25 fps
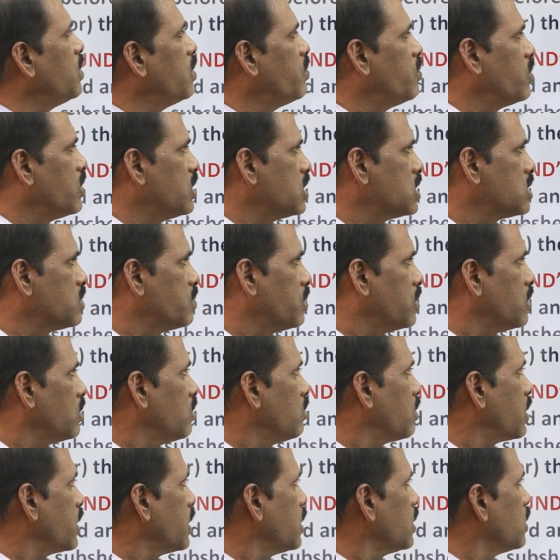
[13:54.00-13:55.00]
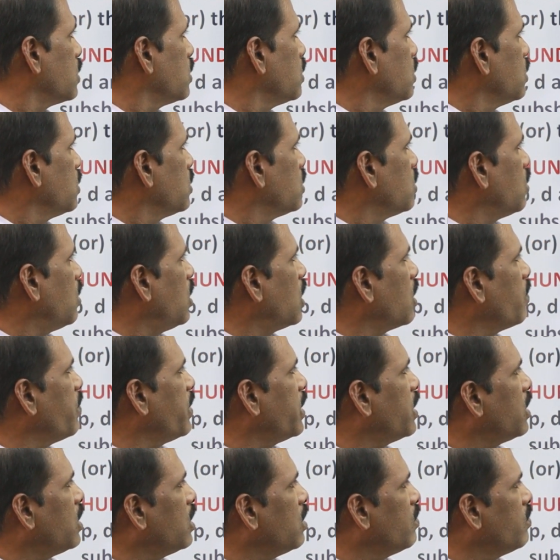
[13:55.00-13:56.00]
Aufbau principle. Okay, the
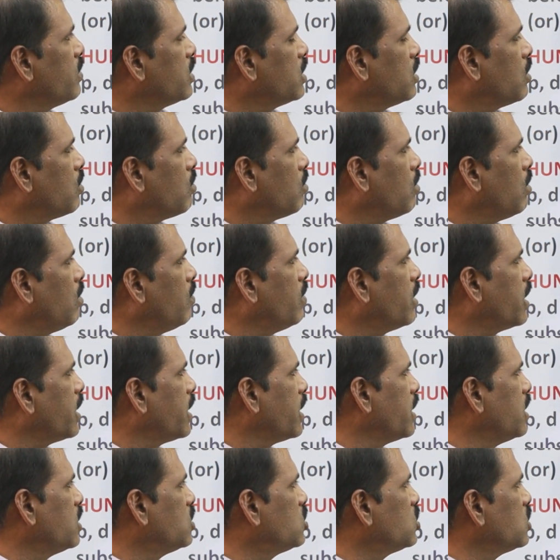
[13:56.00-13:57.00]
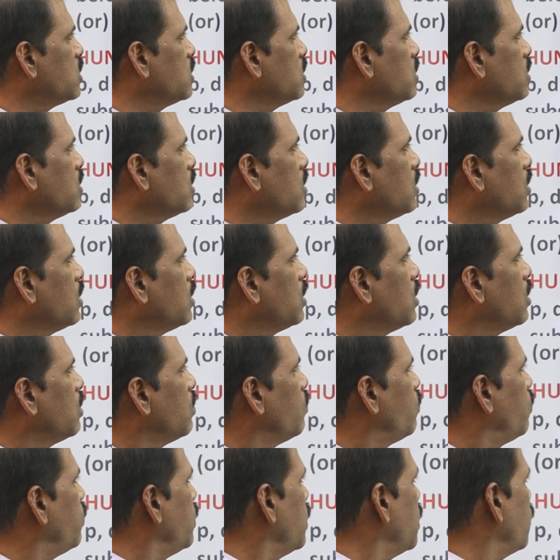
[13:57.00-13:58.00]
orbital with a lower energy
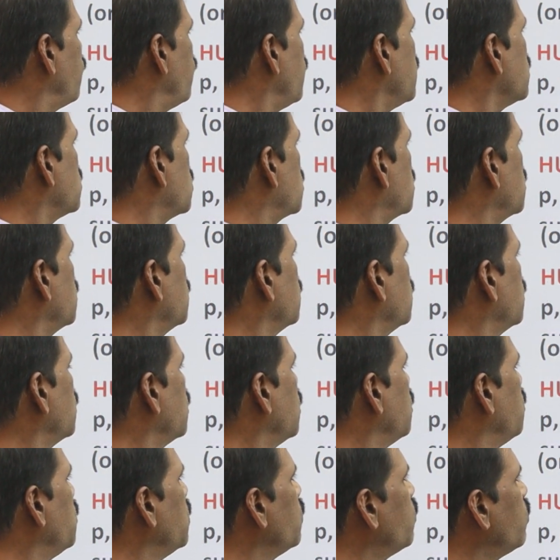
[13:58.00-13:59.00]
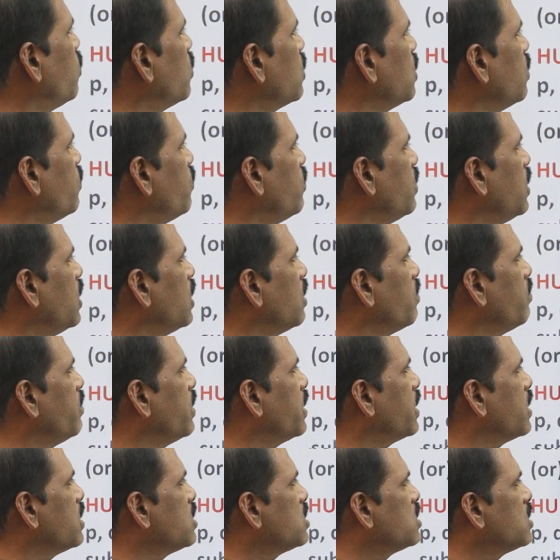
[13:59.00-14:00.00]
filled first before the filling
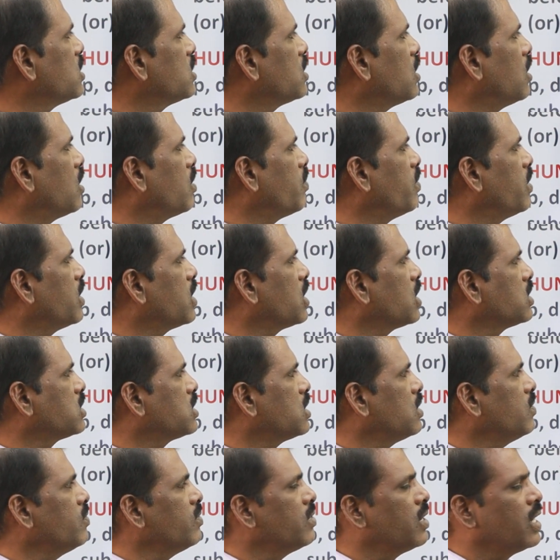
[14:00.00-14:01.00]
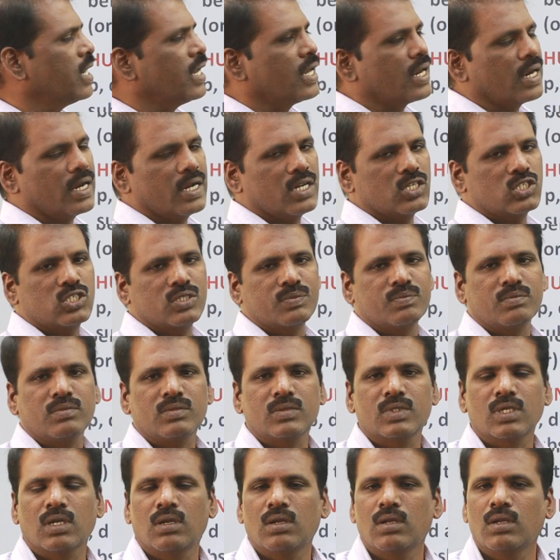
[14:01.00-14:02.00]
begins in the orbitals of higher energy.
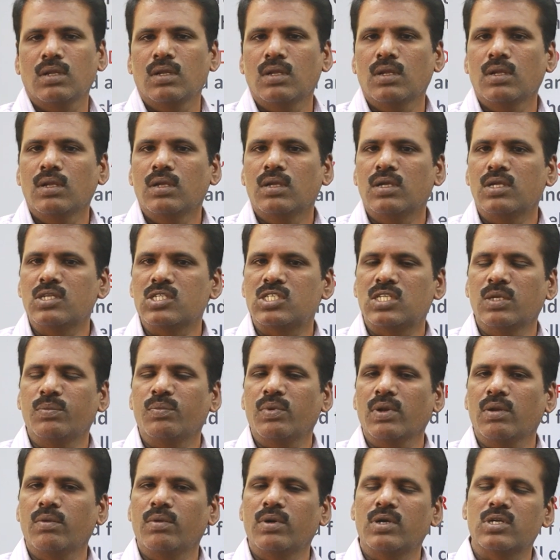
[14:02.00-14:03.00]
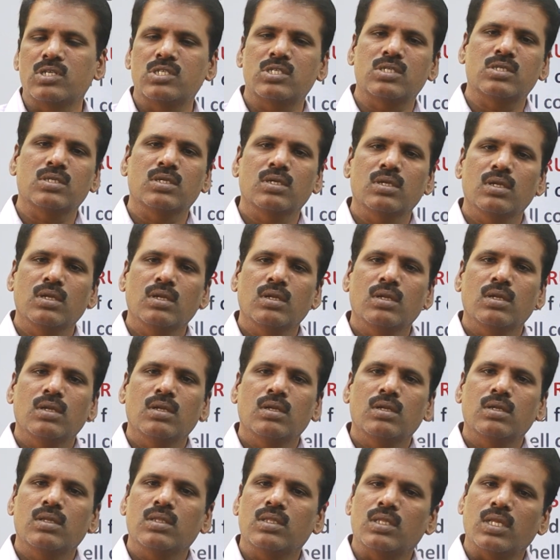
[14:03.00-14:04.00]
In simple words,
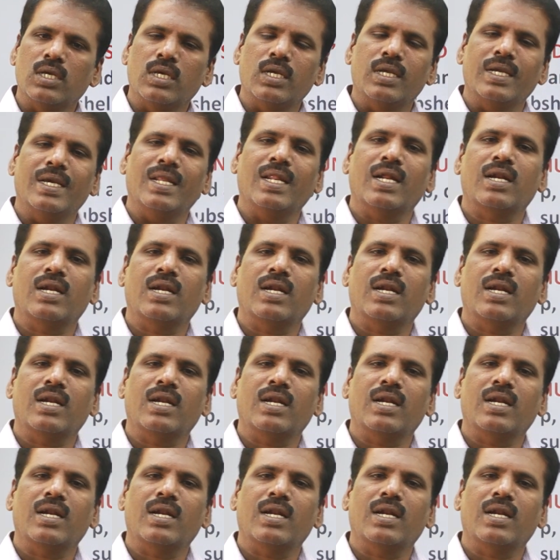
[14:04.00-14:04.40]
the